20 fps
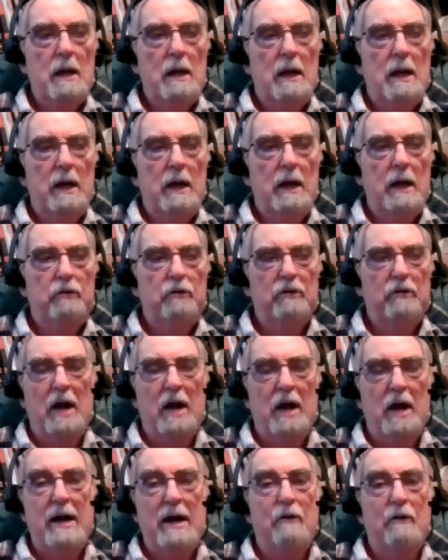So it's
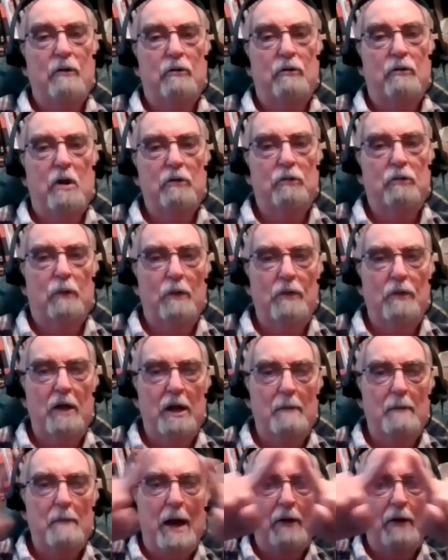now there's also a thing
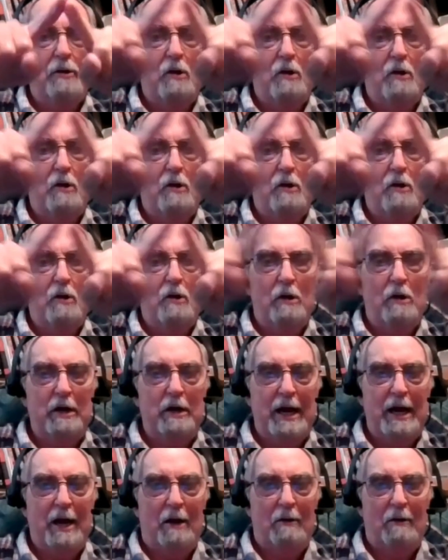in math called
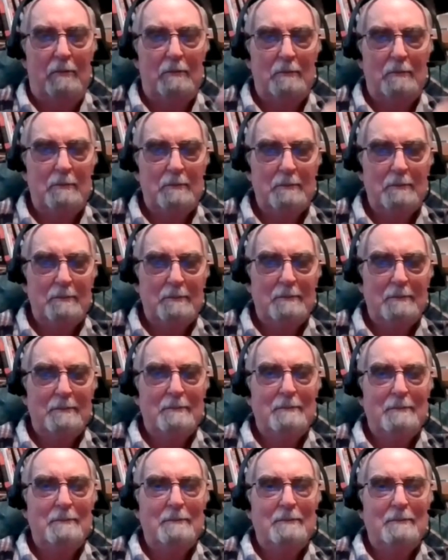Dell.
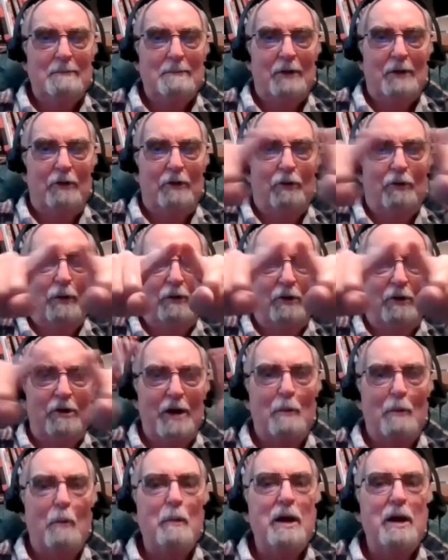So it's a
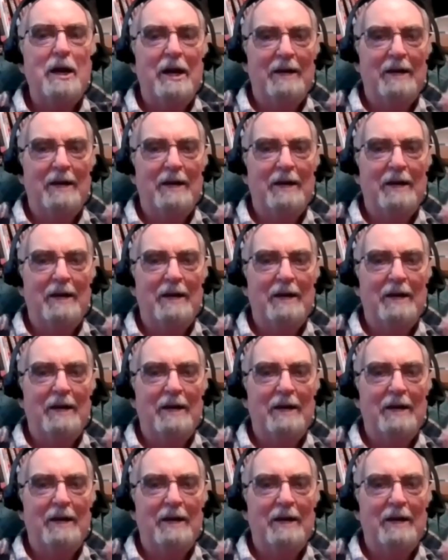double meaning.